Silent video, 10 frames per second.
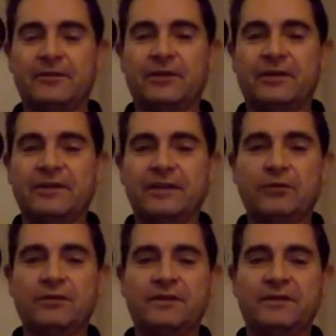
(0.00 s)
So I said it
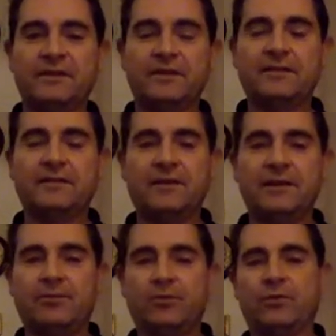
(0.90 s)
was the 6th of
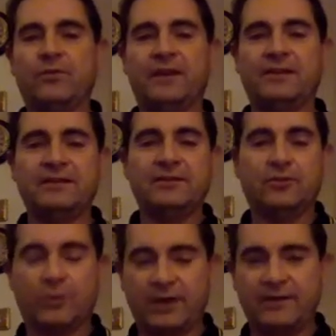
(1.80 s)
April,
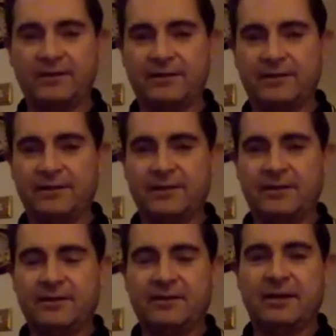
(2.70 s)
1320,
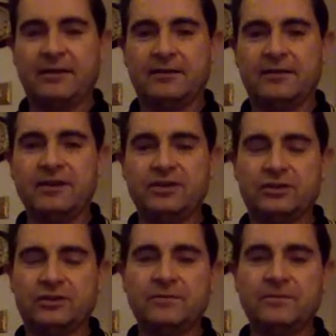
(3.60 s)
the
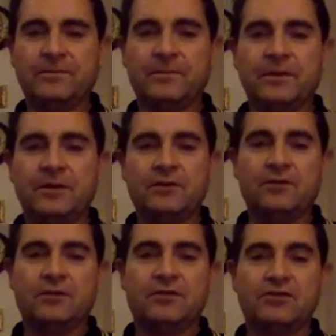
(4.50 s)
declaration.
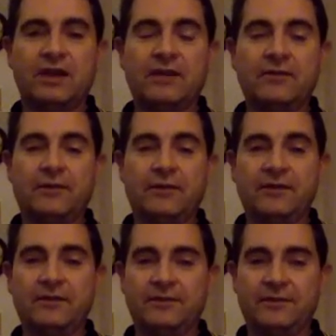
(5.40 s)
So the strength
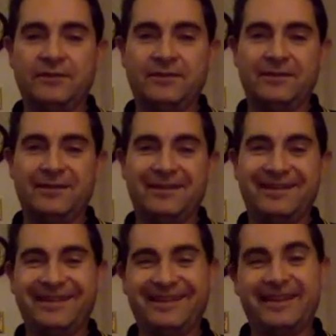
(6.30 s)
is
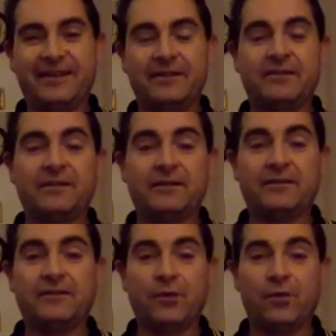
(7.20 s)

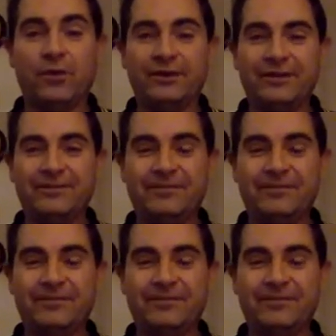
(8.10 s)
6.4.